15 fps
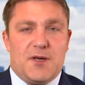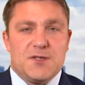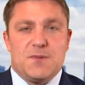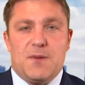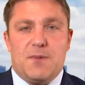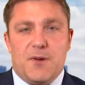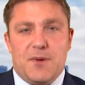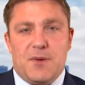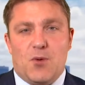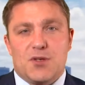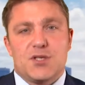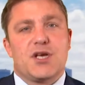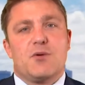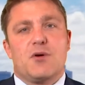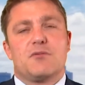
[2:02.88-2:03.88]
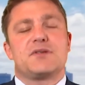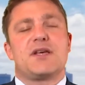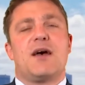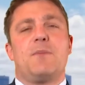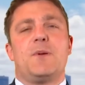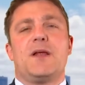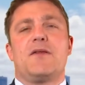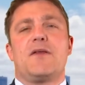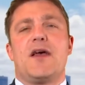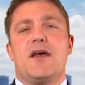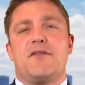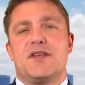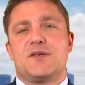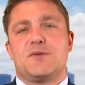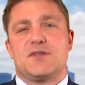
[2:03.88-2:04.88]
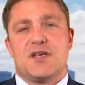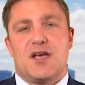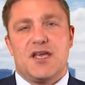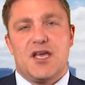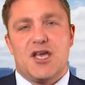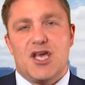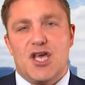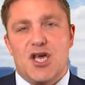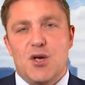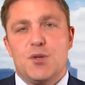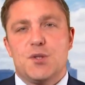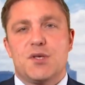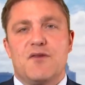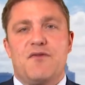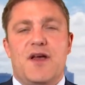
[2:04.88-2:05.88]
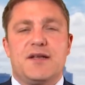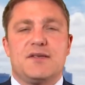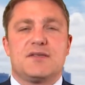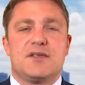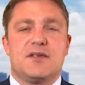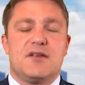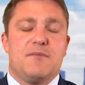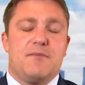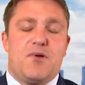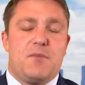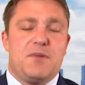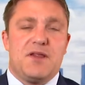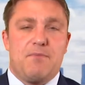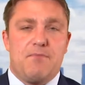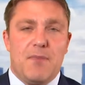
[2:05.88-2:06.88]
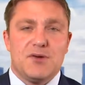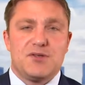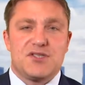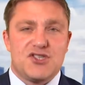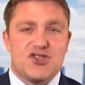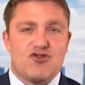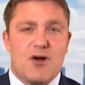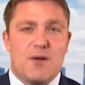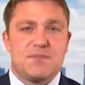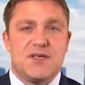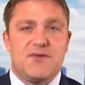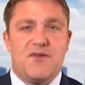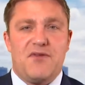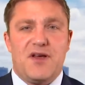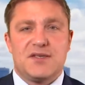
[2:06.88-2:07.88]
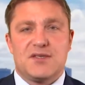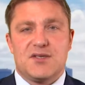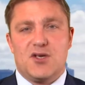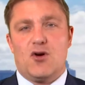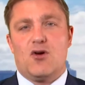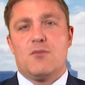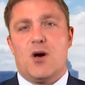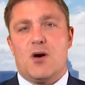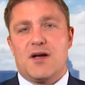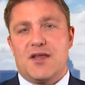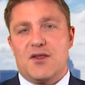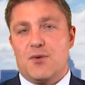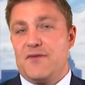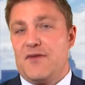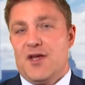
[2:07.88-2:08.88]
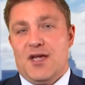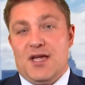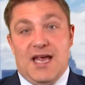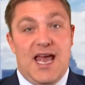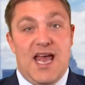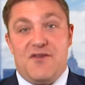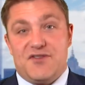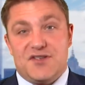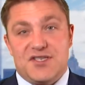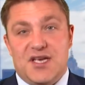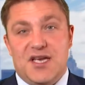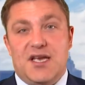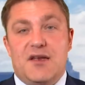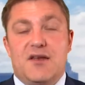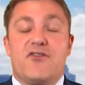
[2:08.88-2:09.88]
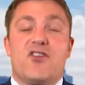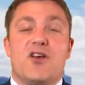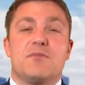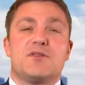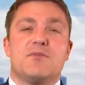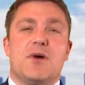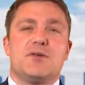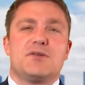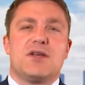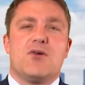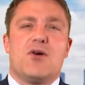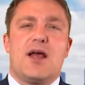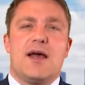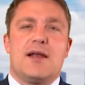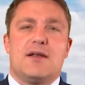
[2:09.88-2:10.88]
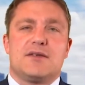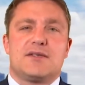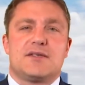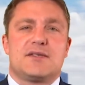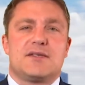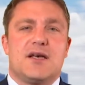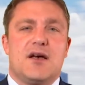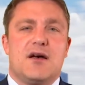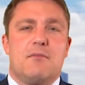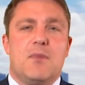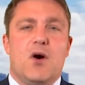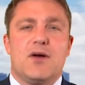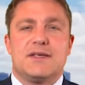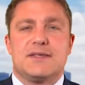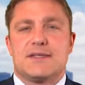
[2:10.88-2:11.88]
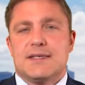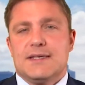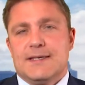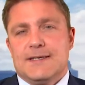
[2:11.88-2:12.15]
most people have been watching what was happening there. This was a huge event and uh, probably the most disruptive event to the oil market that we've ever seen in terms of most oil analysts' uh, minds.